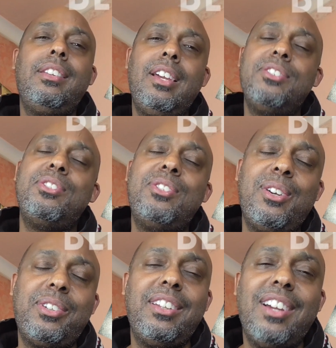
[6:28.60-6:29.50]
I was just
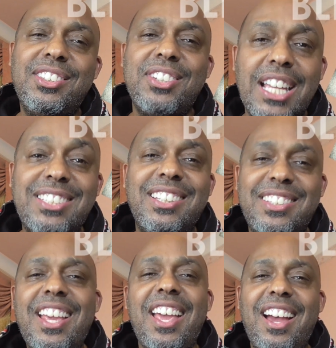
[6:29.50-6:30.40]
joking. I said
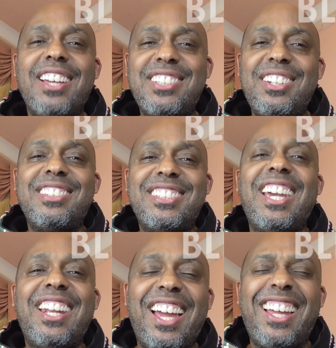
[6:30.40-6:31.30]
I'd
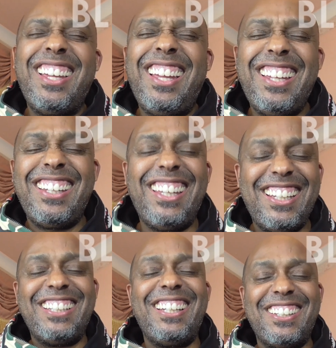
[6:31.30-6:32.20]
say that.
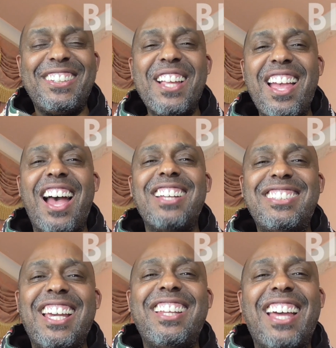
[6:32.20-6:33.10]
I'd
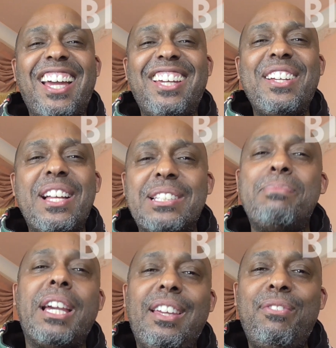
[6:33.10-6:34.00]
say that to
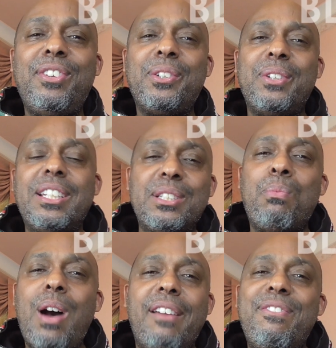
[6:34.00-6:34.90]
make him feel good. And his
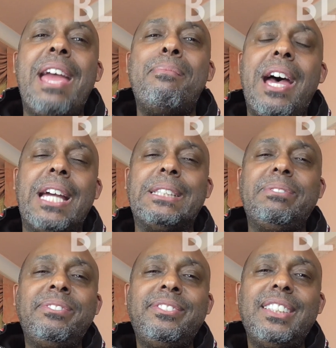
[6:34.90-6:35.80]
wife Emma,
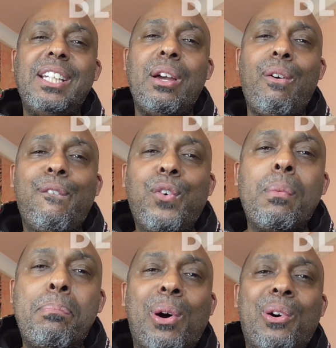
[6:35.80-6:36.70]
you know, full
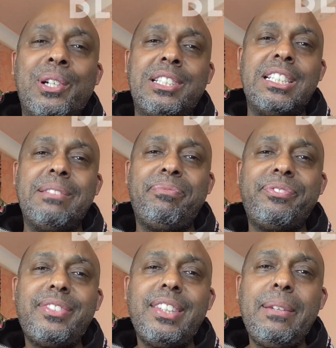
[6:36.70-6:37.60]
board.
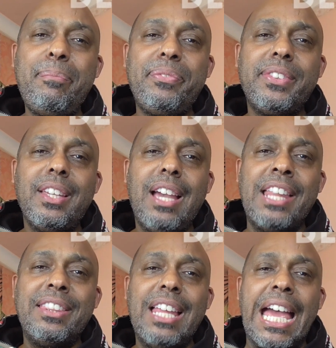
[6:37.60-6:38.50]

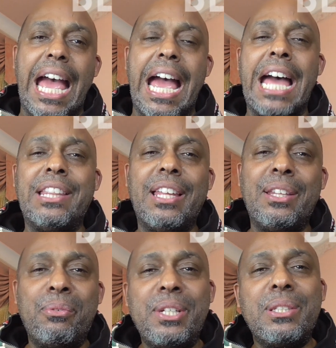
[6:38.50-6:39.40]
And
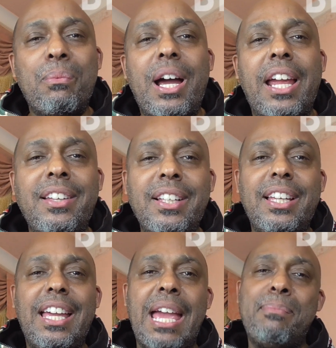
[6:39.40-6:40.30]
the reason why
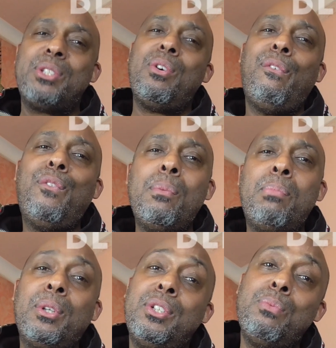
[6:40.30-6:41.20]
Emma's called full
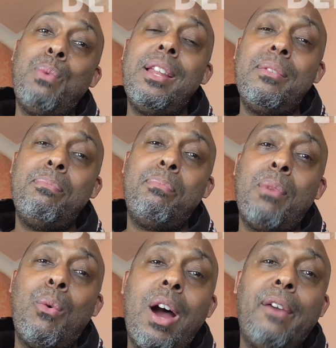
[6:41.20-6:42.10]
board, because when
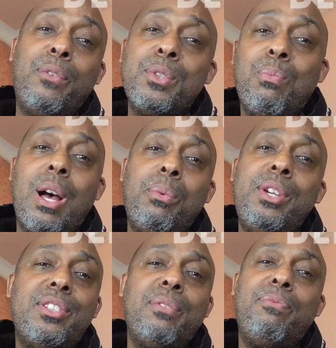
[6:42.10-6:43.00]
my wife was well, we
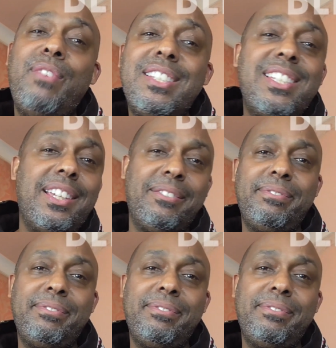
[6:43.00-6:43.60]
used to visit,